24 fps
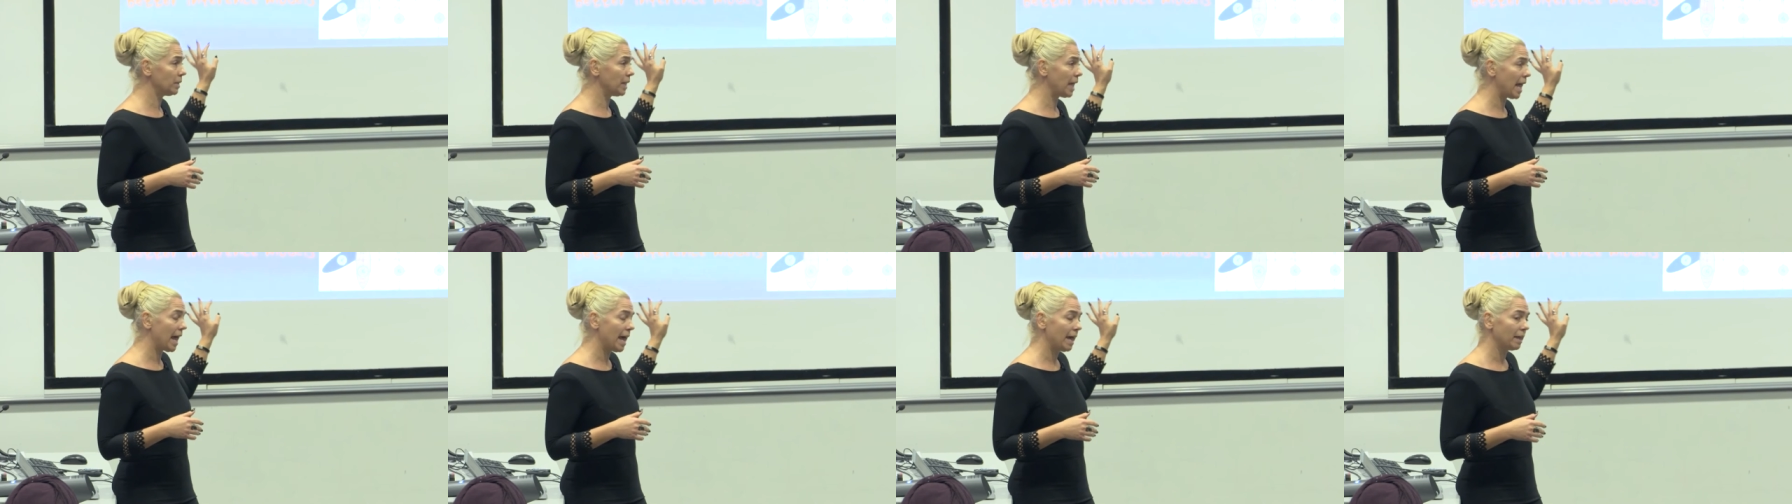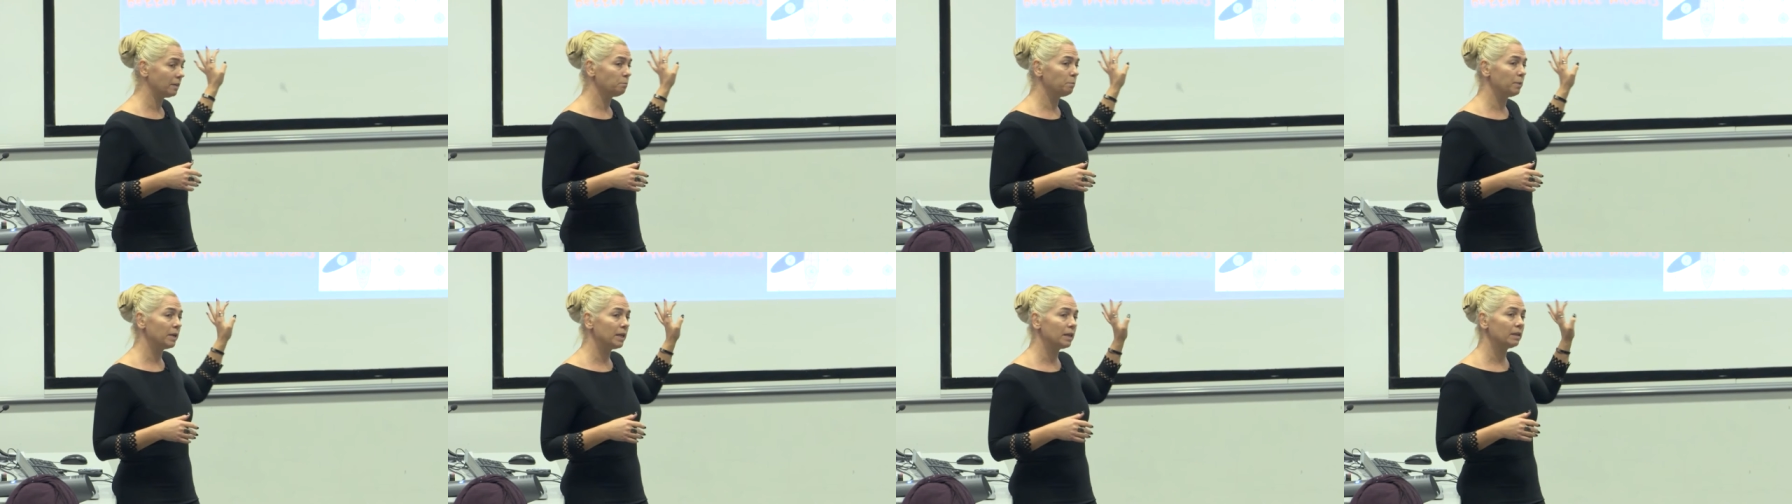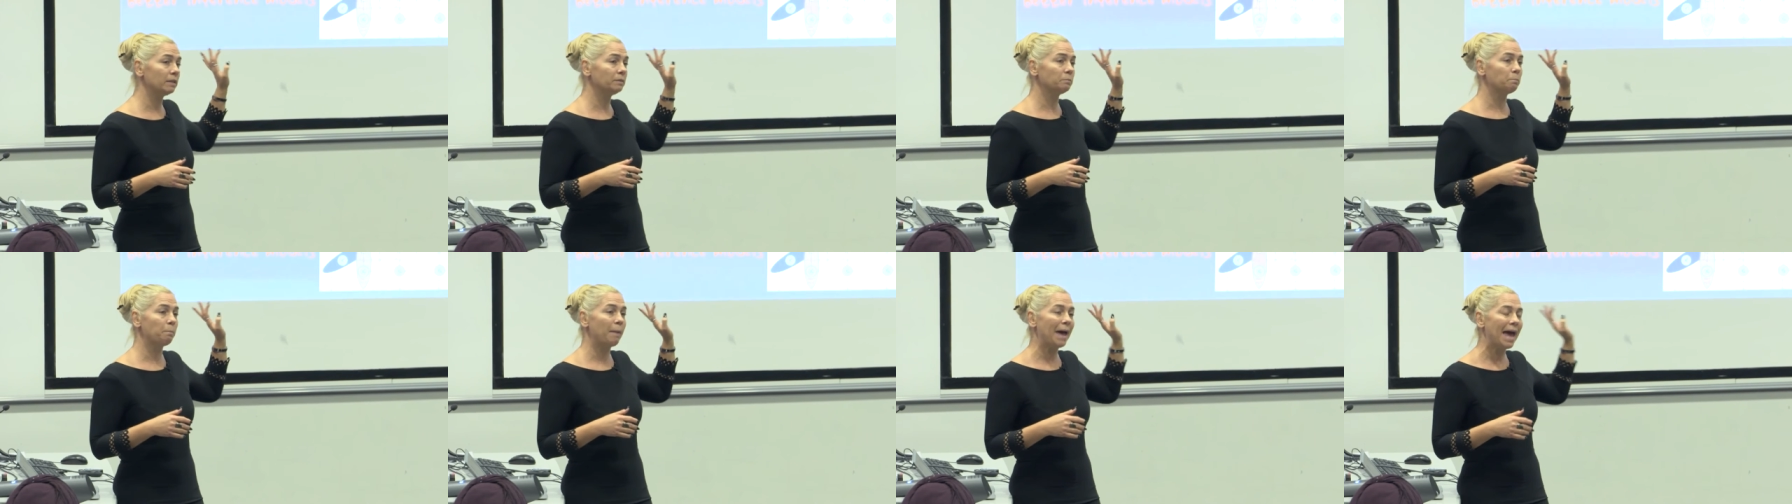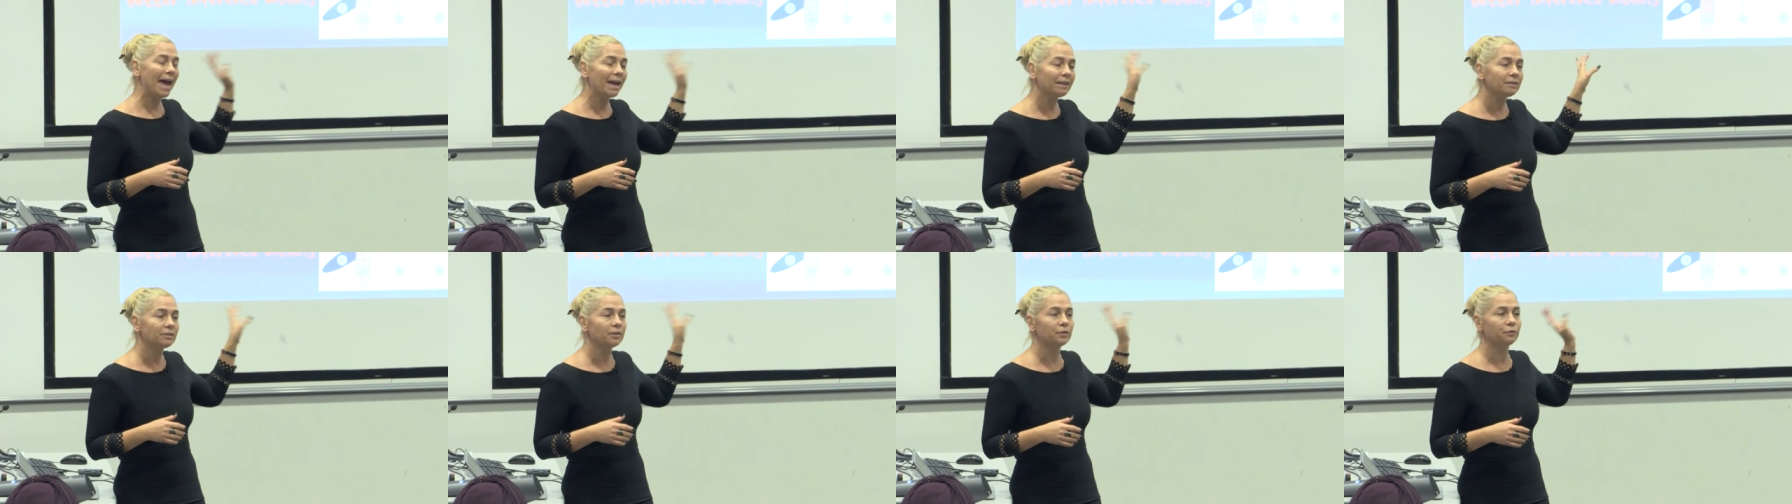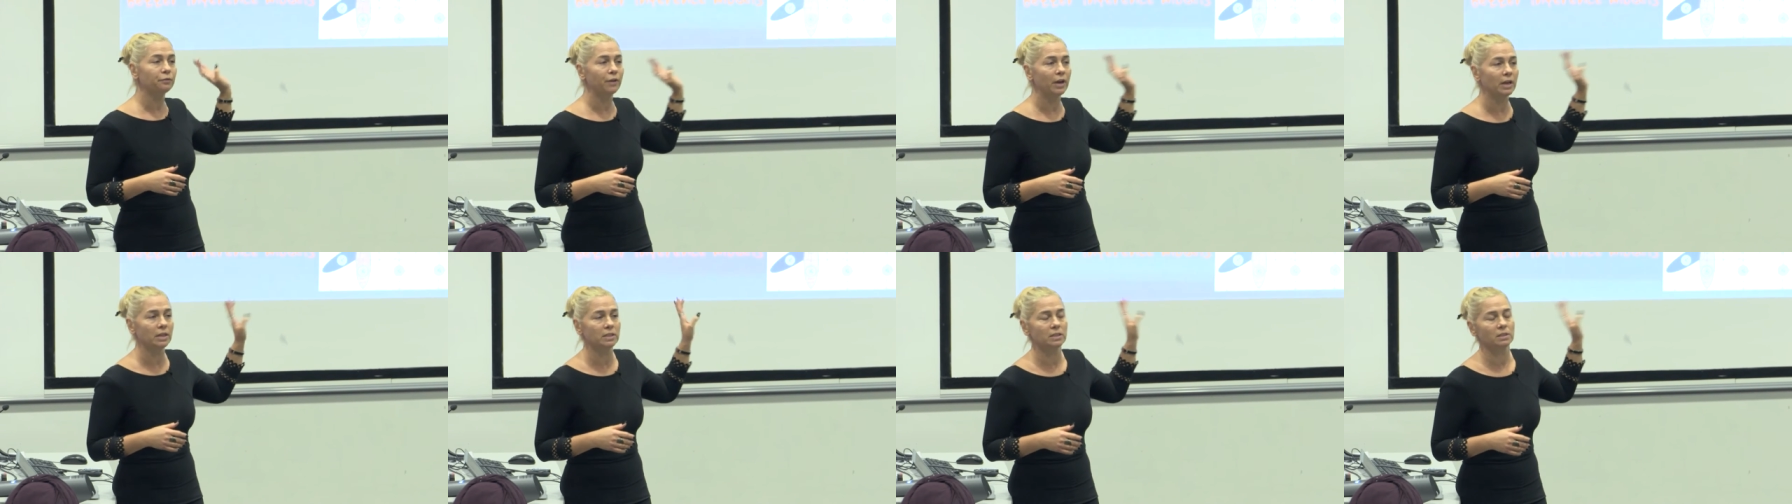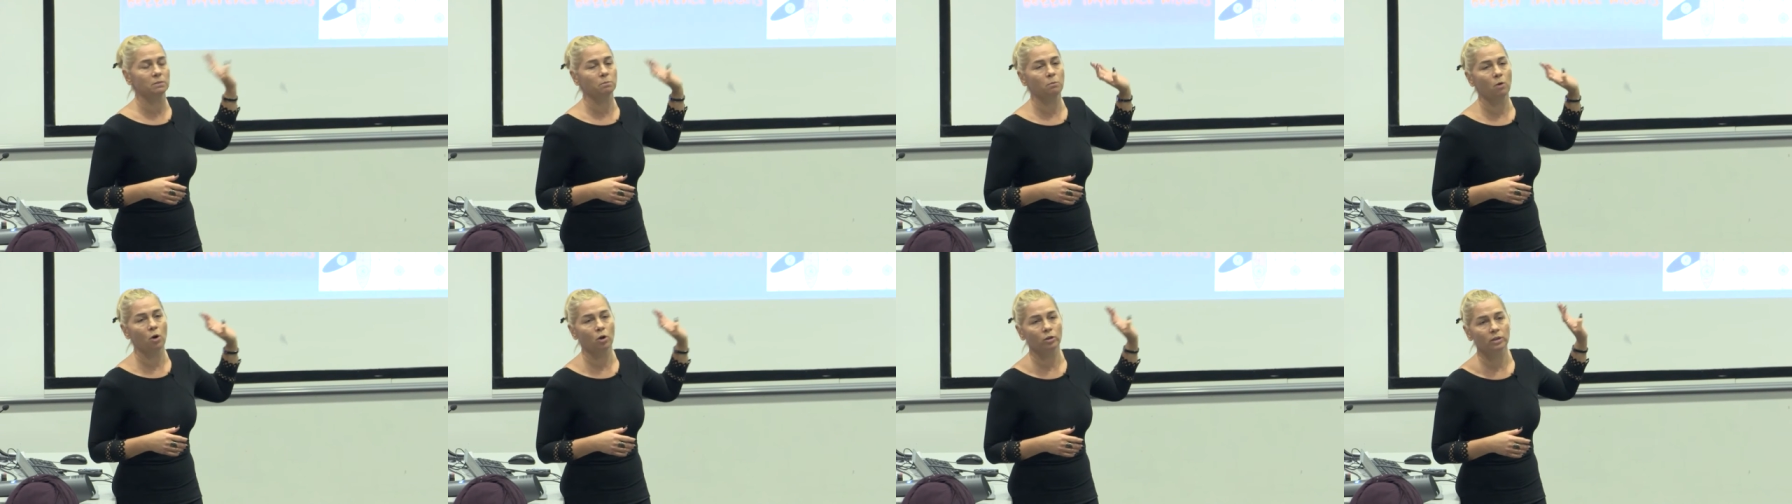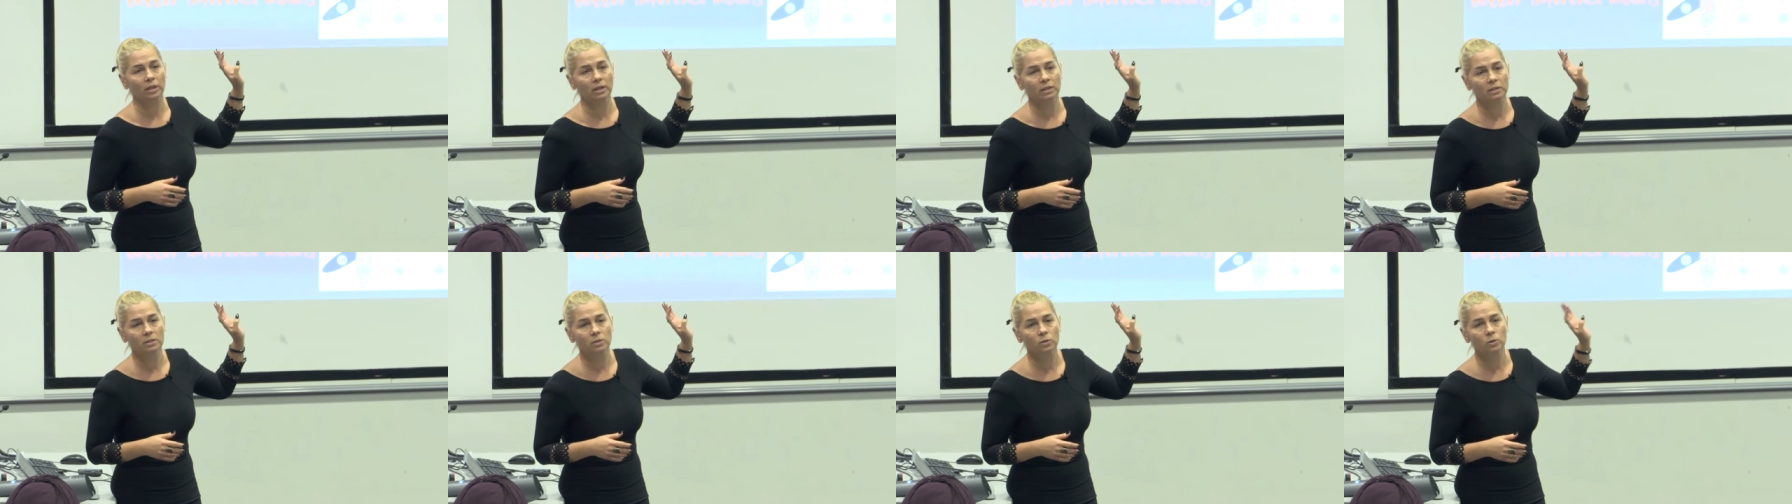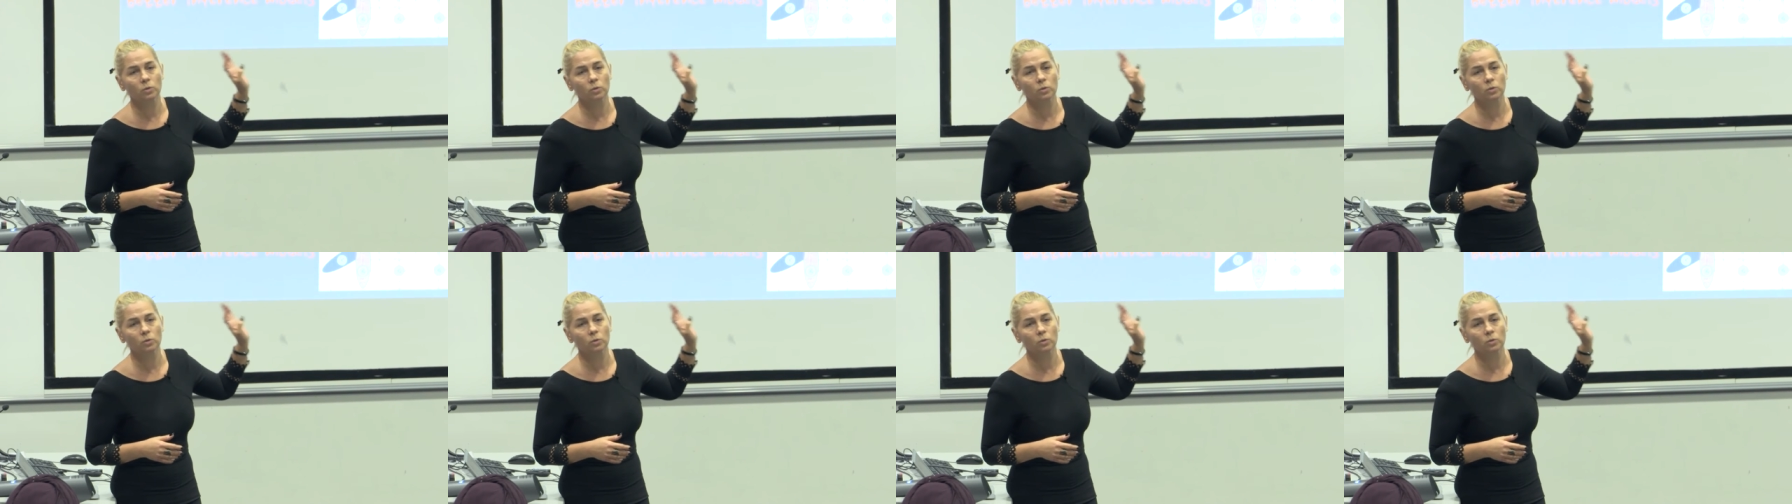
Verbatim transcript: that, build better face models.